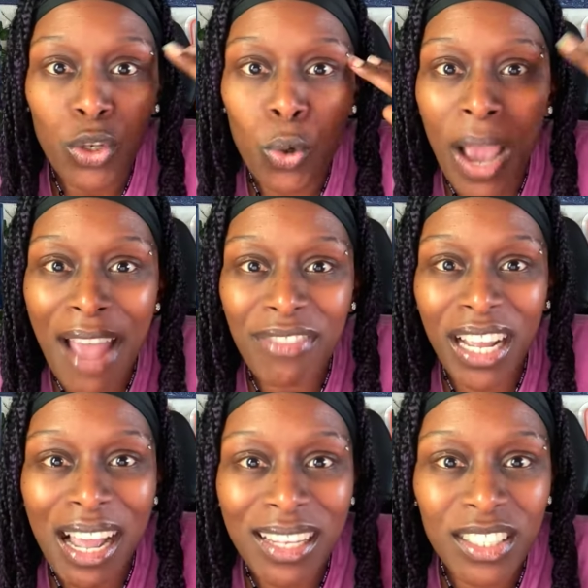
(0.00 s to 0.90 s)
you have the
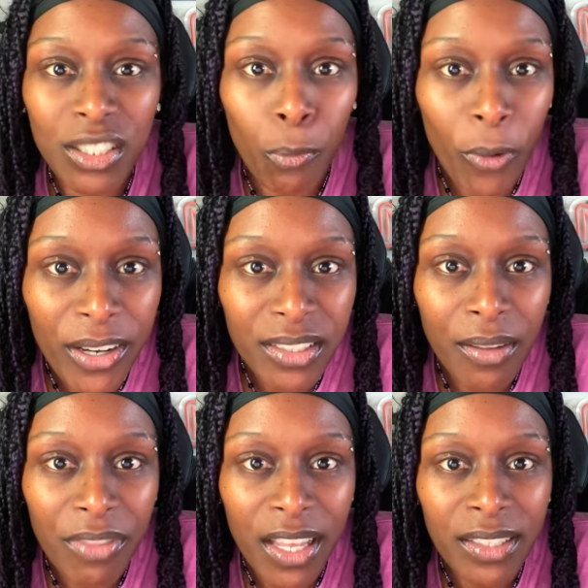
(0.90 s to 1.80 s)
conscious awareness
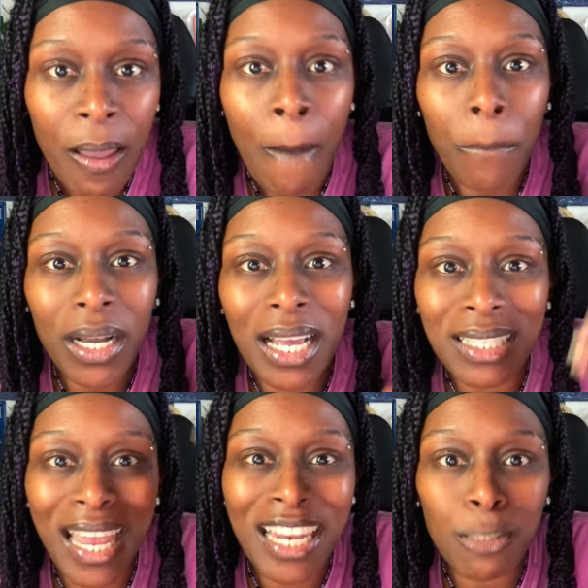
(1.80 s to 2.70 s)
of this
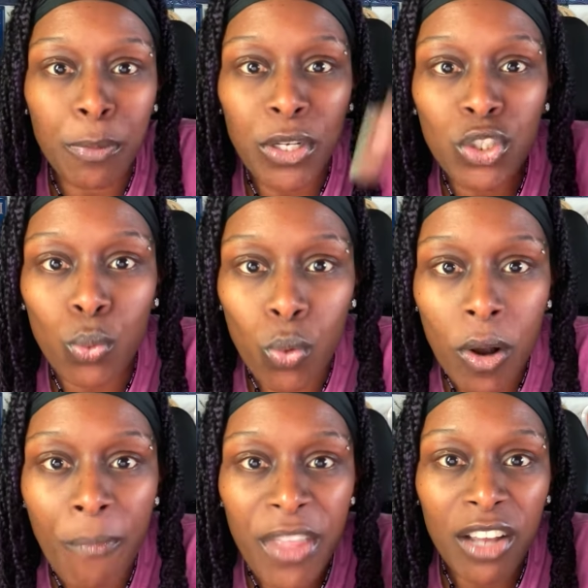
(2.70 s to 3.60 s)
because in the spiritual
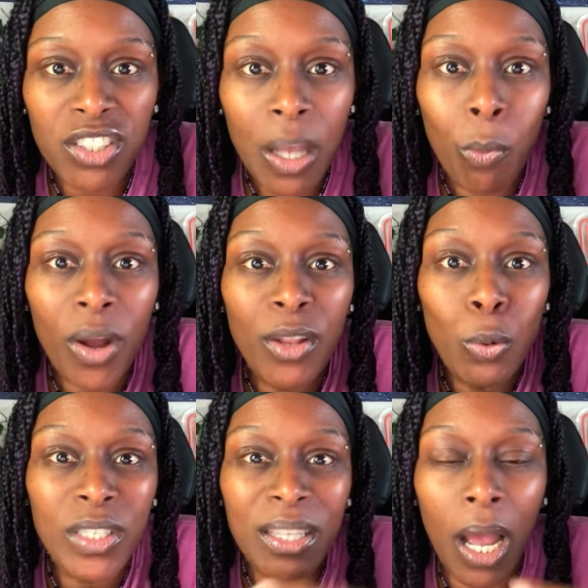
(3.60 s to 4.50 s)
world, there's someone
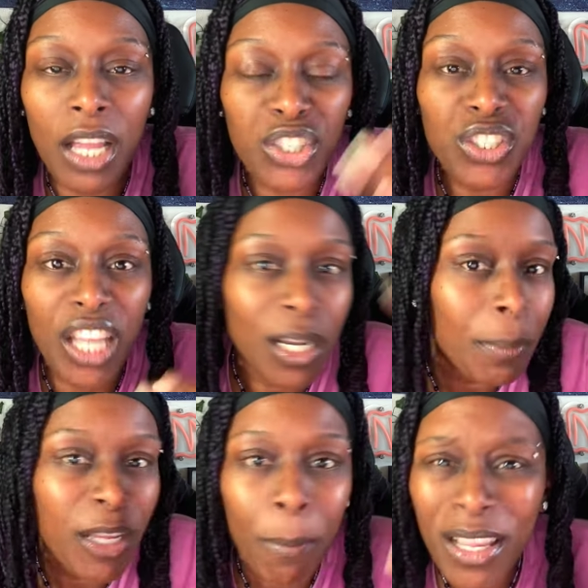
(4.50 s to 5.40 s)
who is, uh, there could
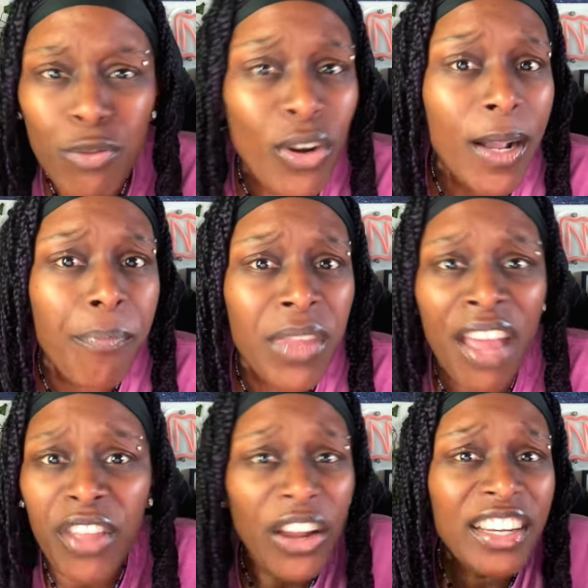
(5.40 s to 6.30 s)
be a best friend.
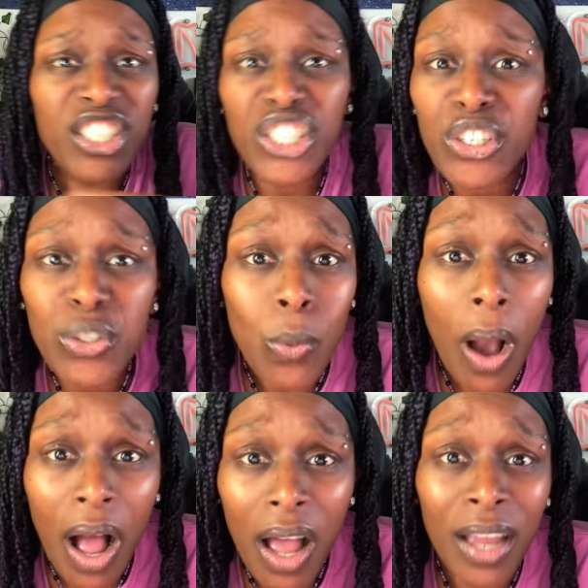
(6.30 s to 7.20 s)
They're here to cheer you
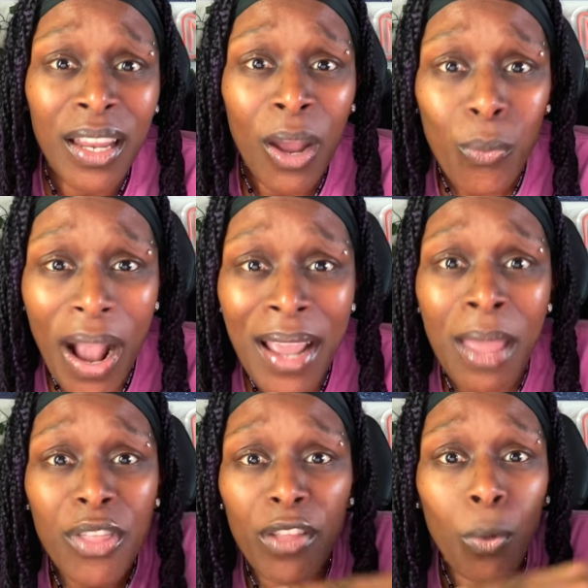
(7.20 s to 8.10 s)
on,
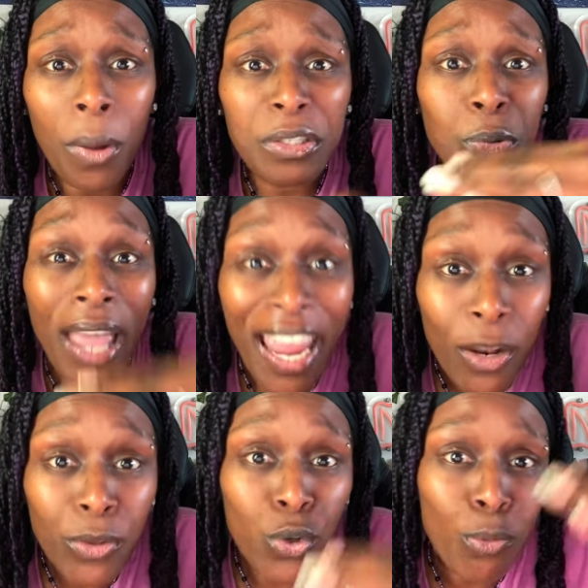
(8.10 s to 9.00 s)
right? They're the ones who hate
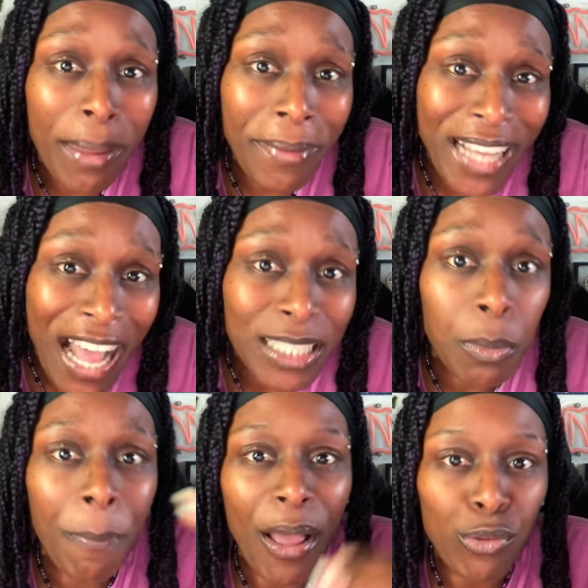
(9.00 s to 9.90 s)
on you, maybe gossip
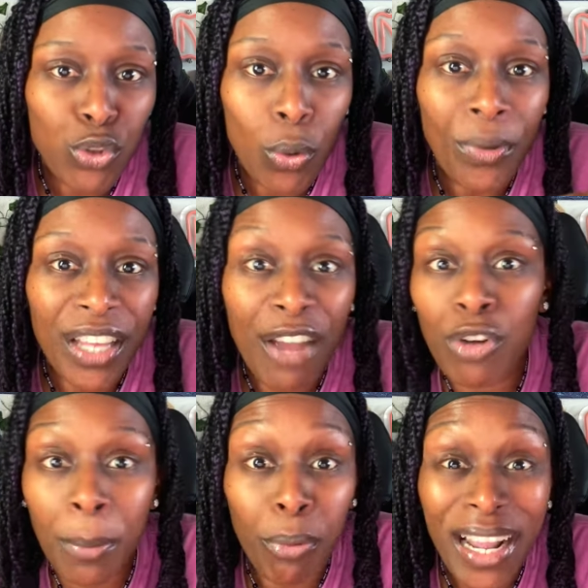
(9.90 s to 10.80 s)
about you or whatever
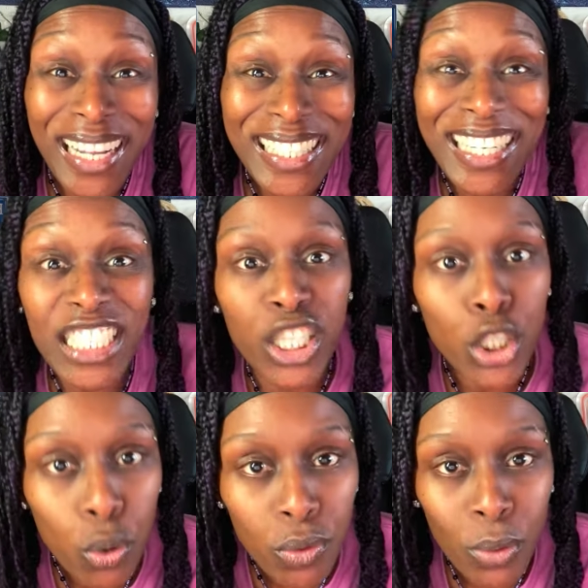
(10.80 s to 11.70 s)
and bring attention
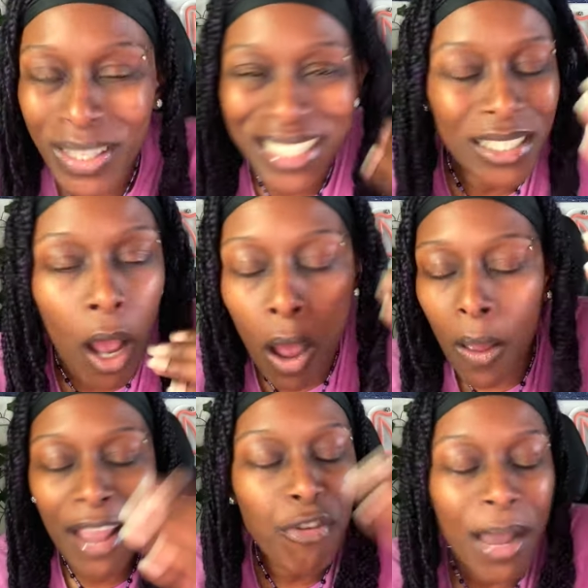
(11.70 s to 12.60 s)
to you. This is all,
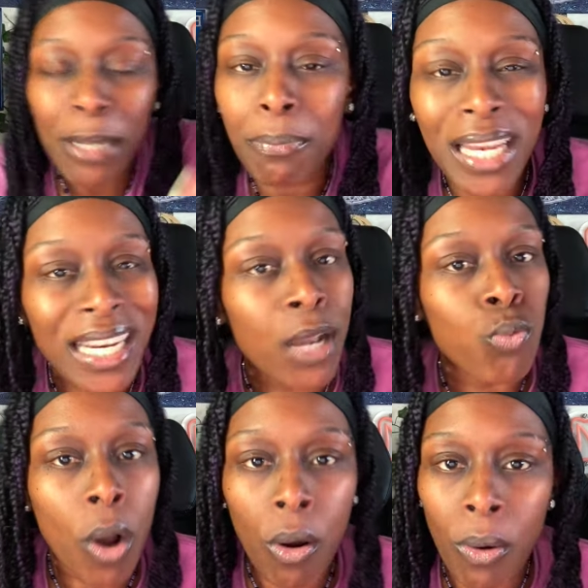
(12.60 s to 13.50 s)
everybody play their
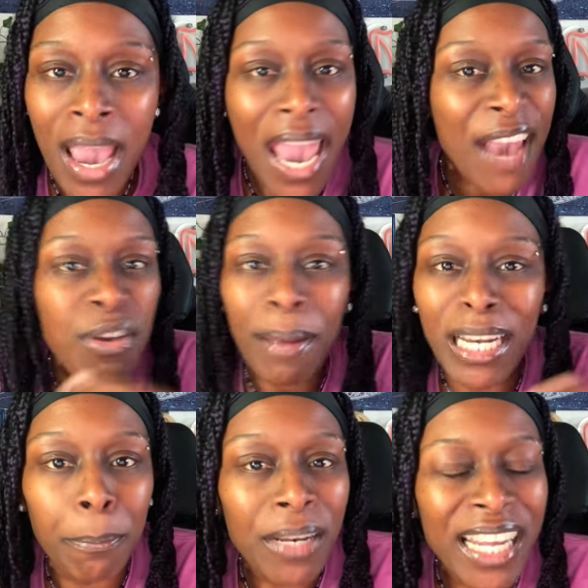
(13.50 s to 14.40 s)
role.
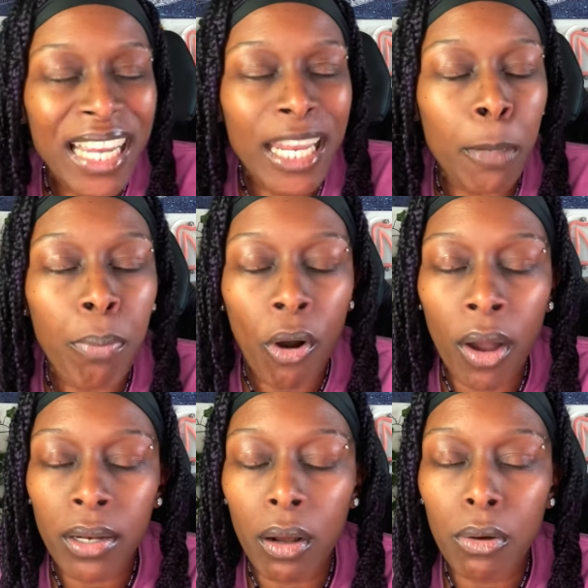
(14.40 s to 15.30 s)
Everybody playing their
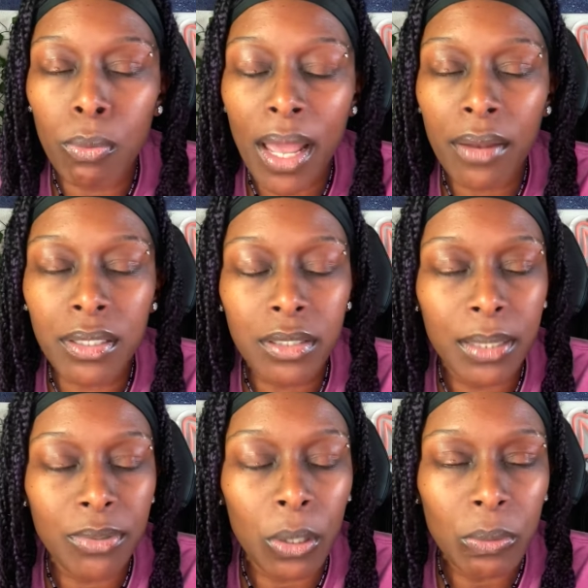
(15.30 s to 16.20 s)
part. Oh, wow, this
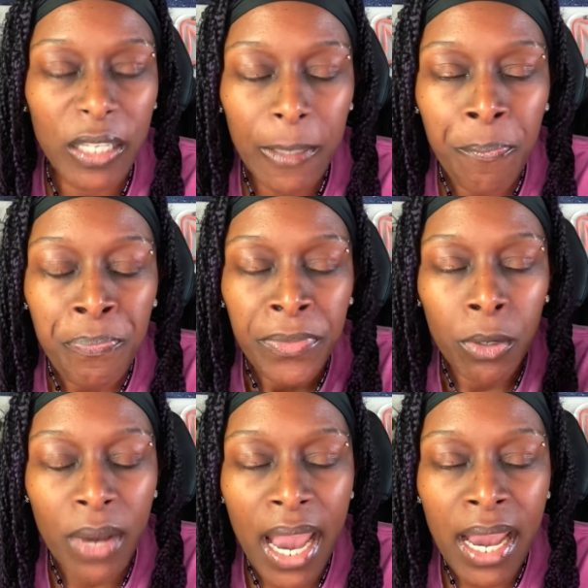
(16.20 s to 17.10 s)
seems so deep.
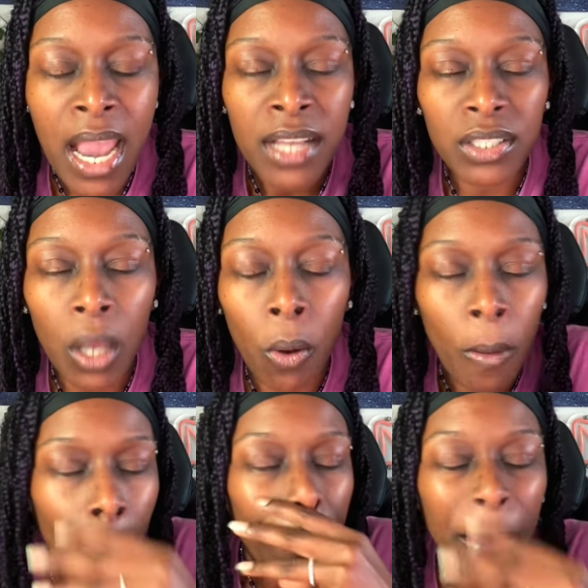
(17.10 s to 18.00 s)
Okay.
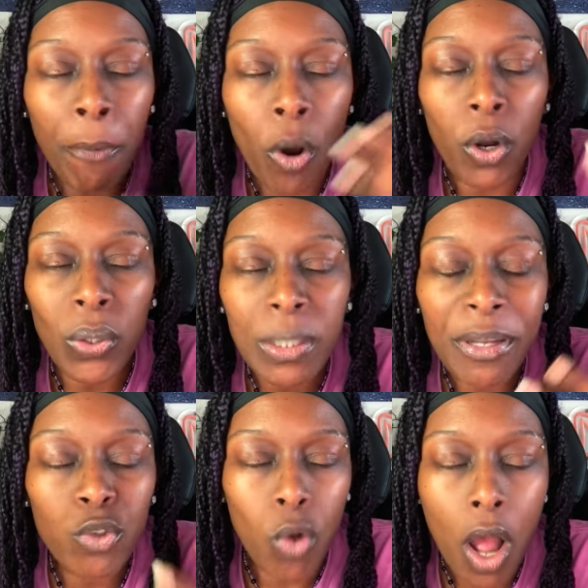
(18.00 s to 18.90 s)
So people are going to
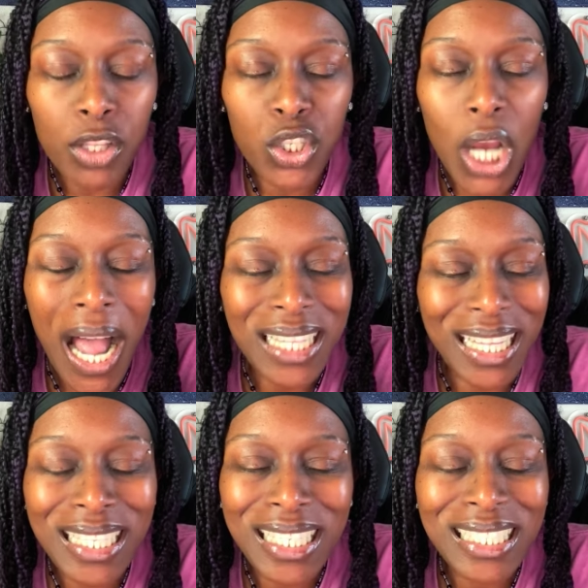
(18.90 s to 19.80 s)
be drawn to your
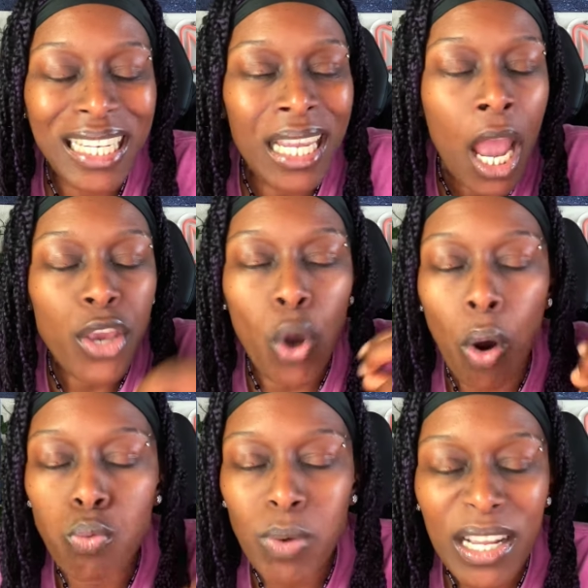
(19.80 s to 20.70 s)
authenticity,
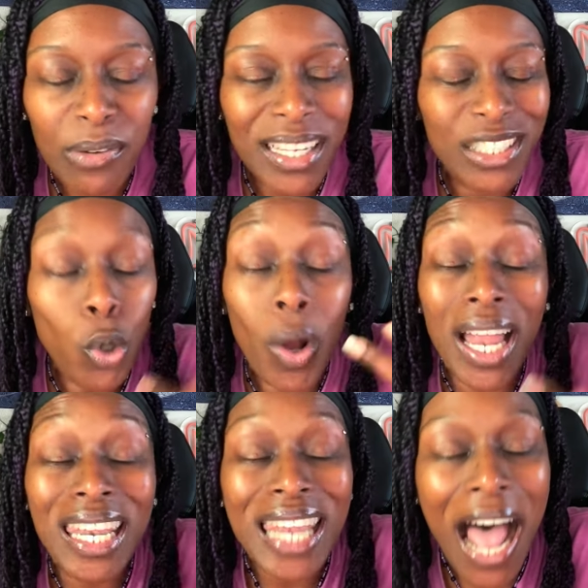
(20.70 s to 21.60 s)
your realness, your
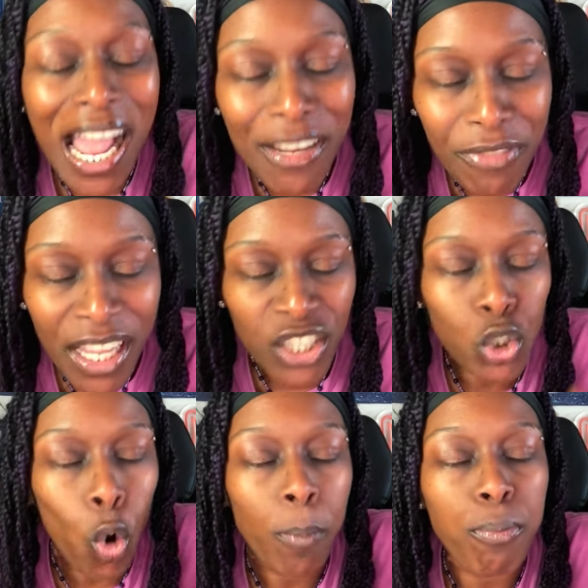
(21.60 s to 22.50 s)
aliveness,
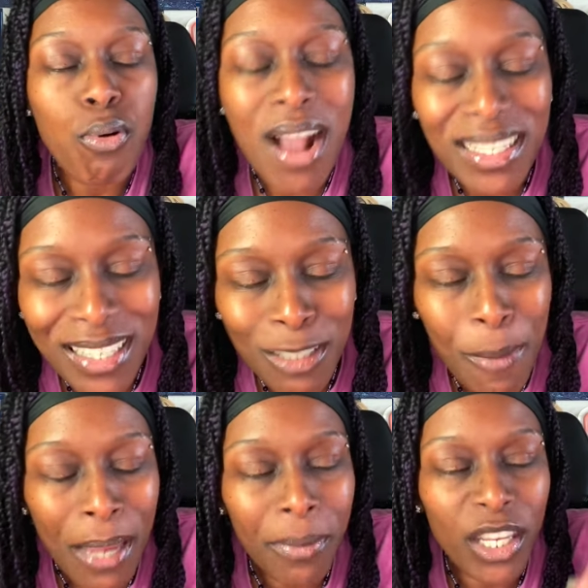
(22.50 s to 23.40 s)
your presence,
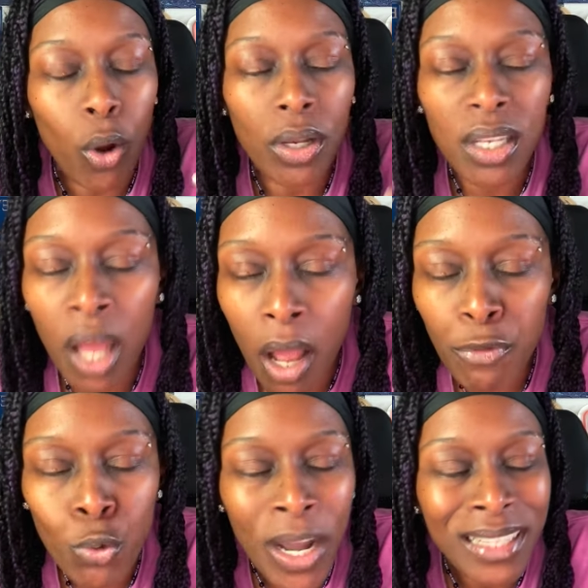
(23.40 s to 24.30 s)
baby, your love.
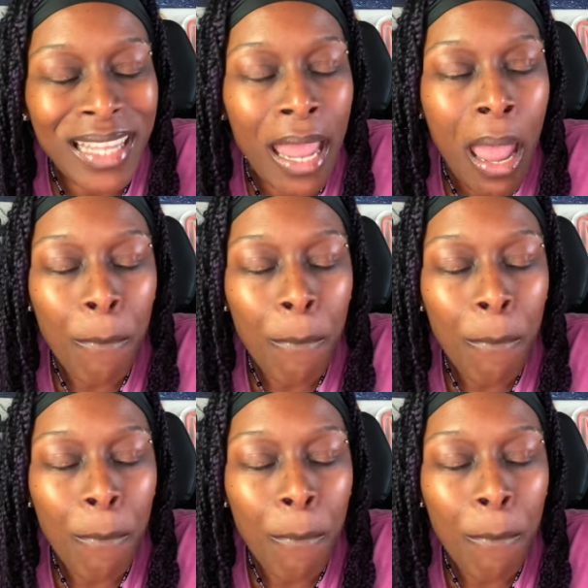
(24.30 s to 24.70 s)
You got that